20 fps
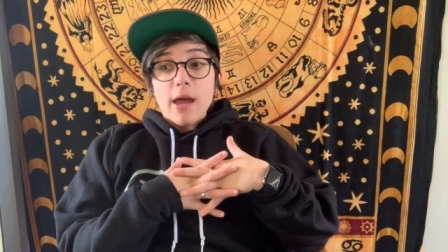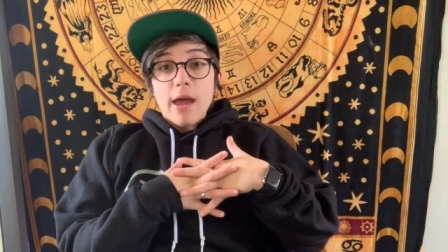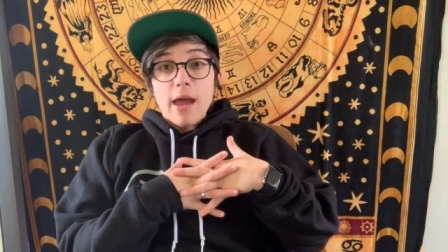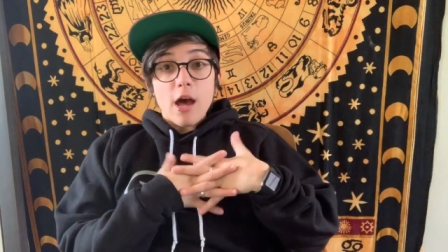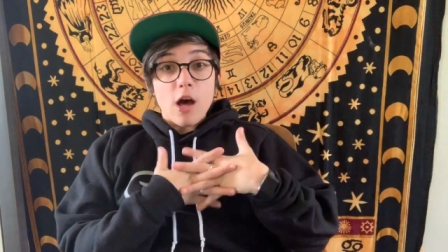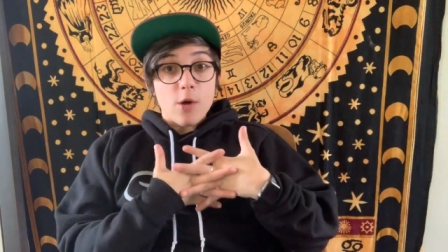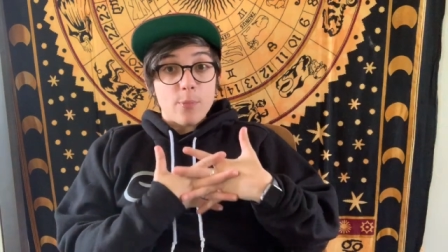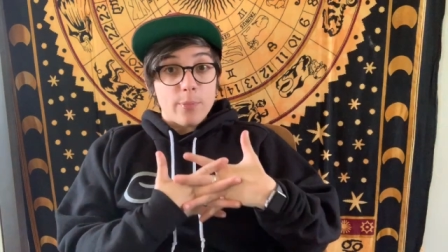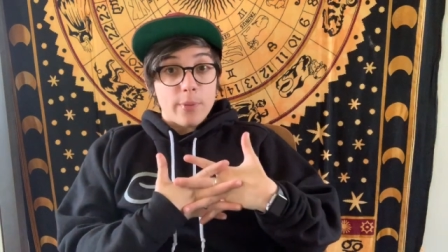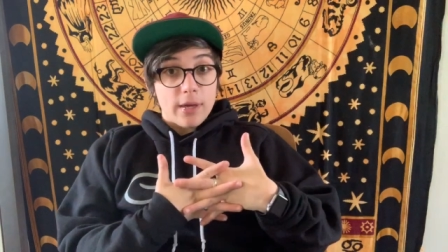
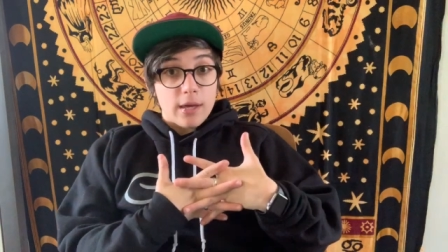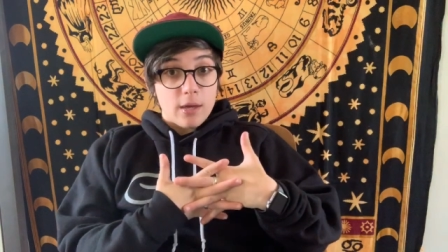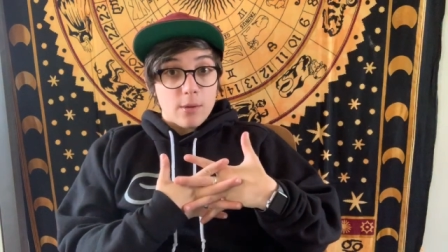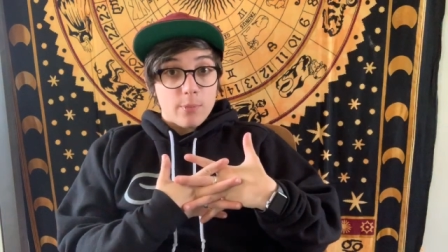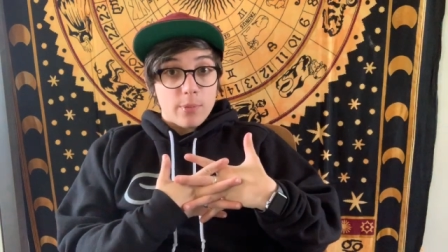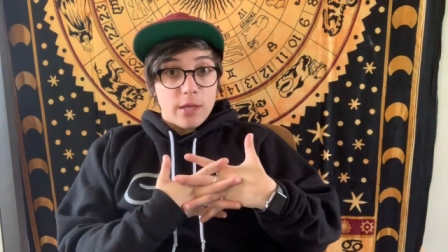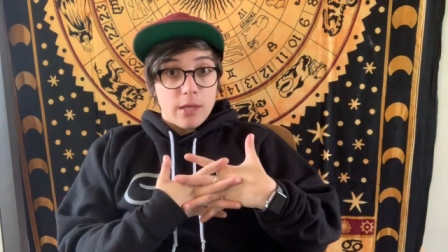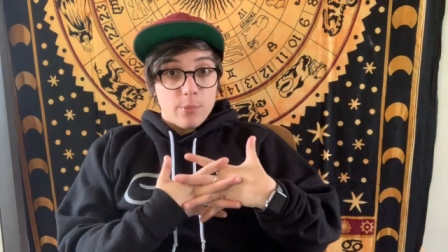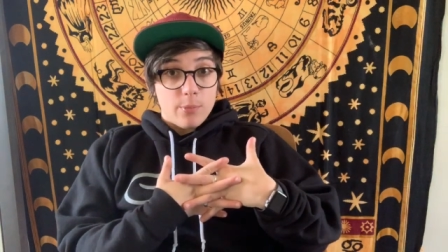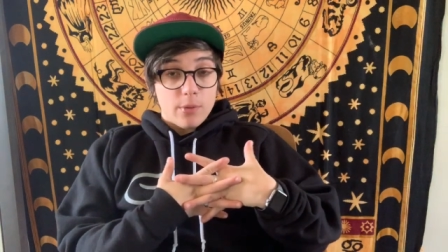
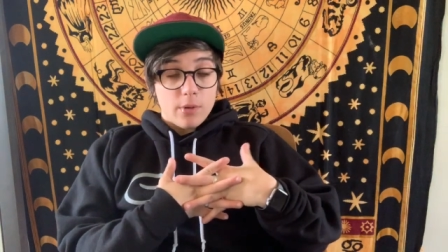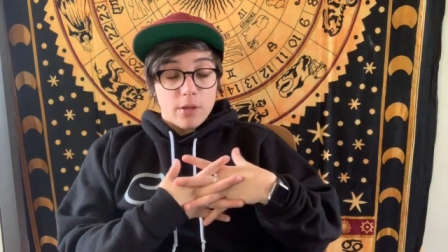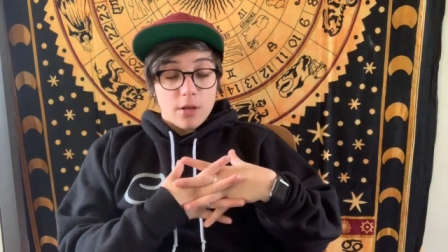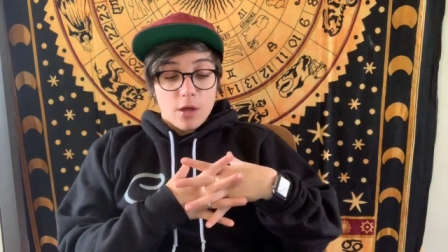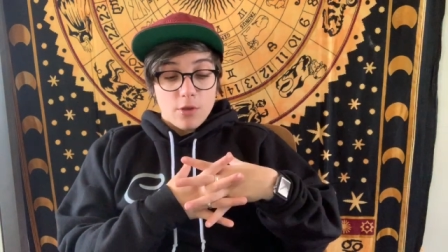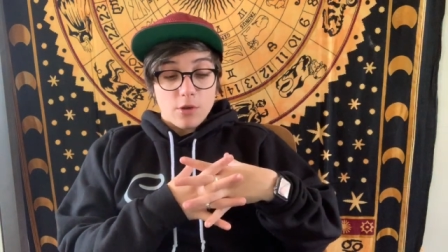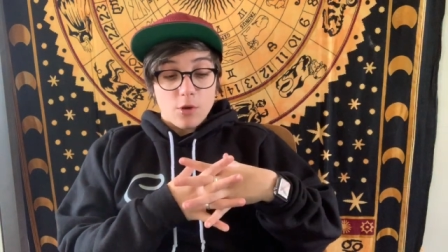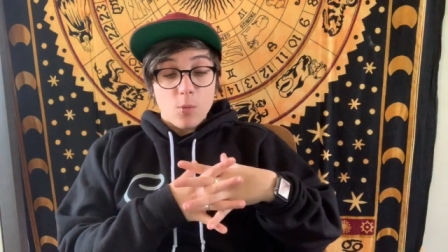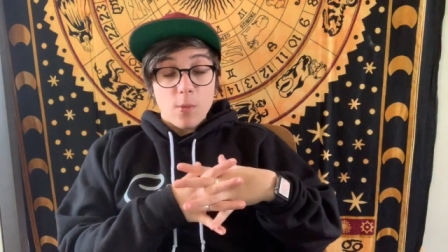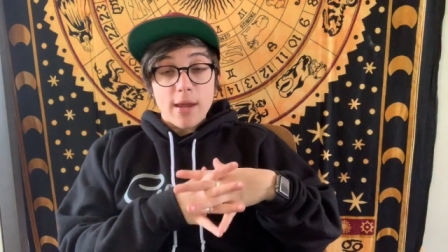helping people in
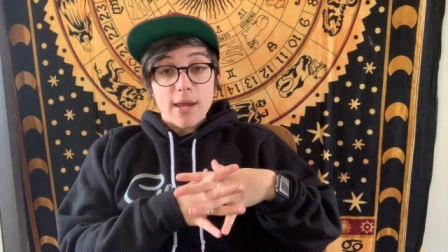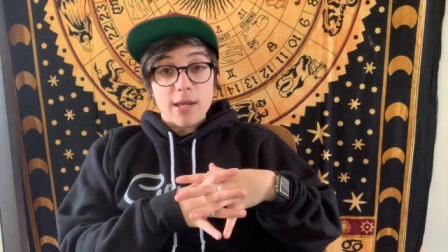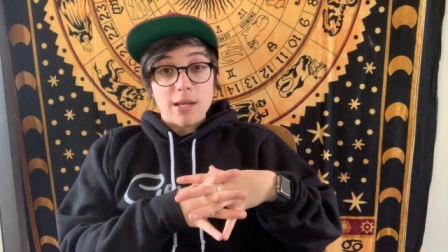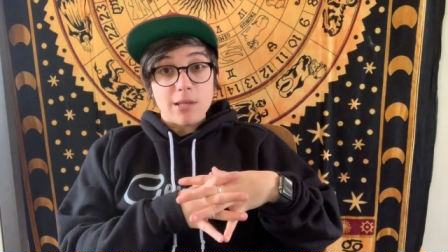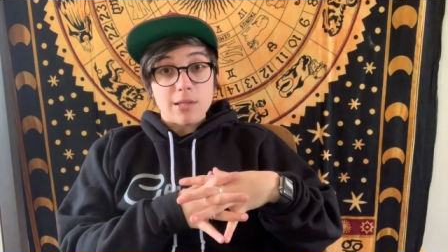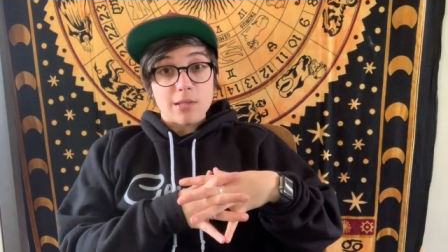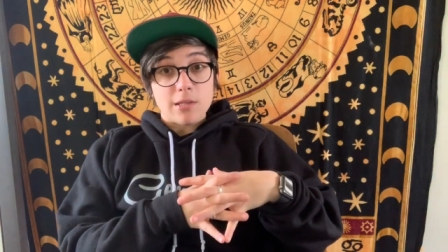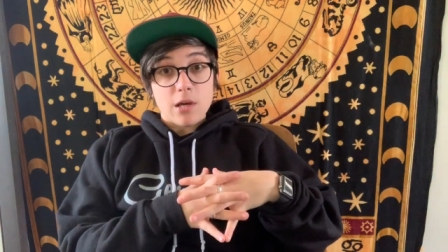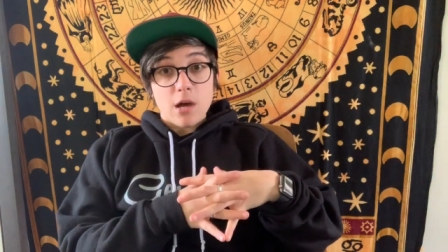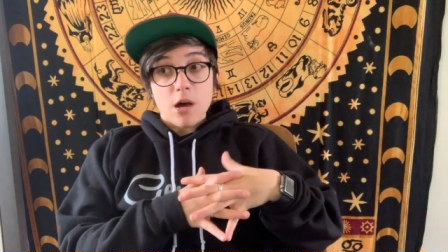other
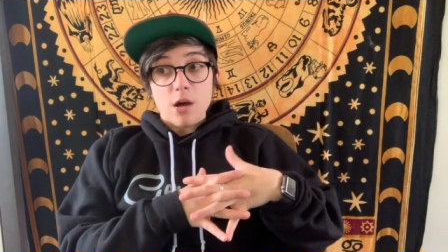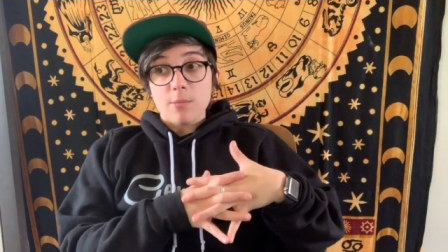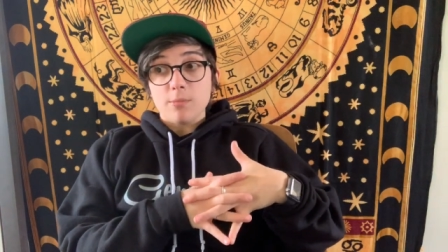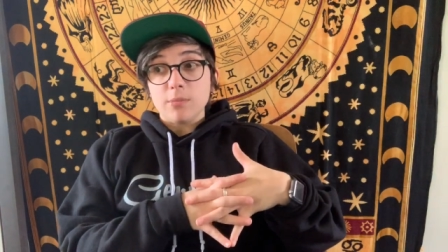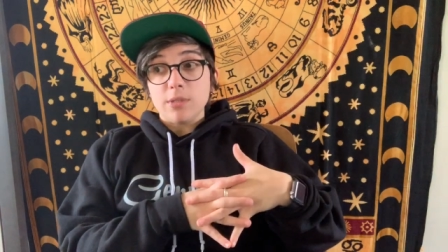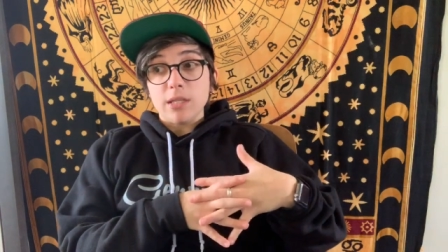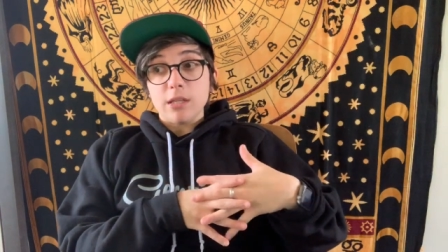ways, um,